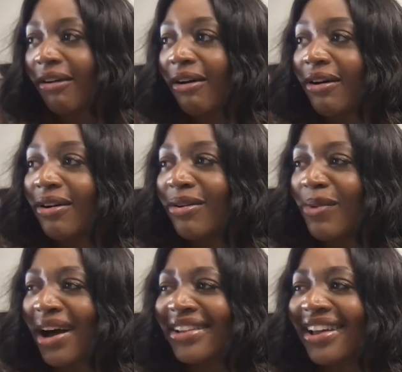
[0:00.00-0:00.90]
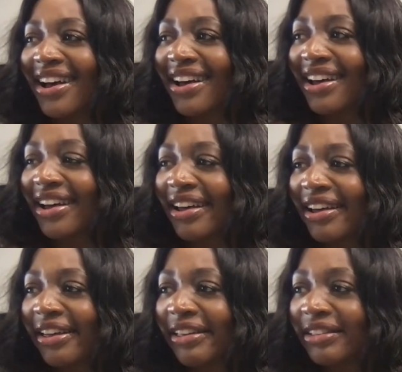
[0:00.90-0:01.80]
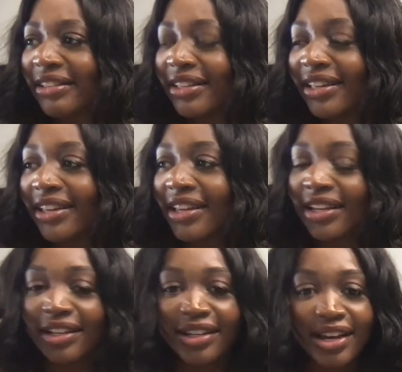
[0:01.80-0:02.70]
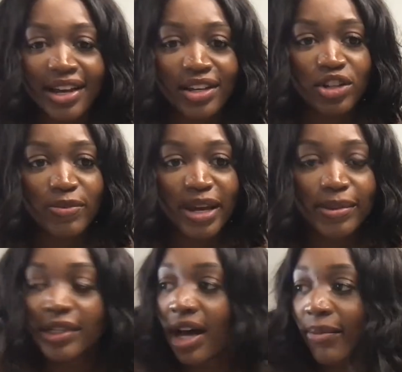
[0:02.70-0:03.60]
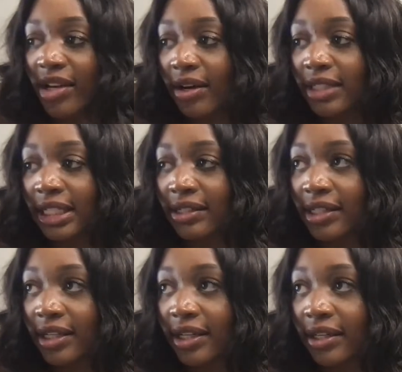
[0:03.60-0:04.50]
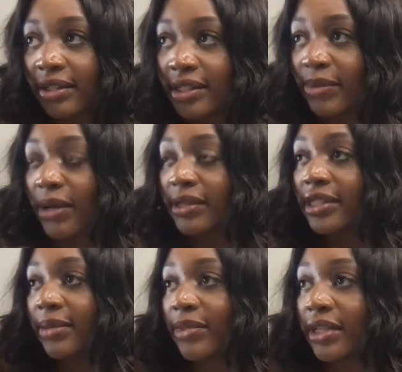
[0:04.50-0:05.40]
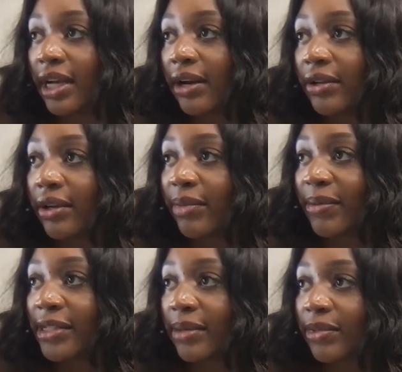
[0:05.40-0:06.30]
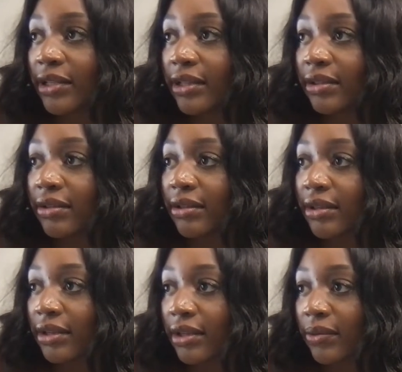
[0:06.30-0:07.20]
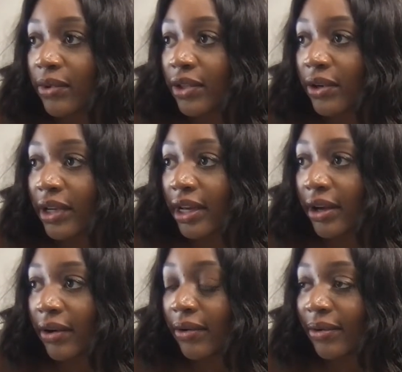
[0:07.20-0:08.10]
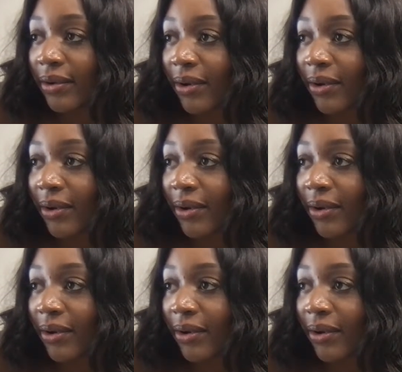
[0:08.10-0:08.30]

Oh, why not? Yeah, you should be able to comment on there, Sarah. It's probably something, I don't know, maybe something with your account.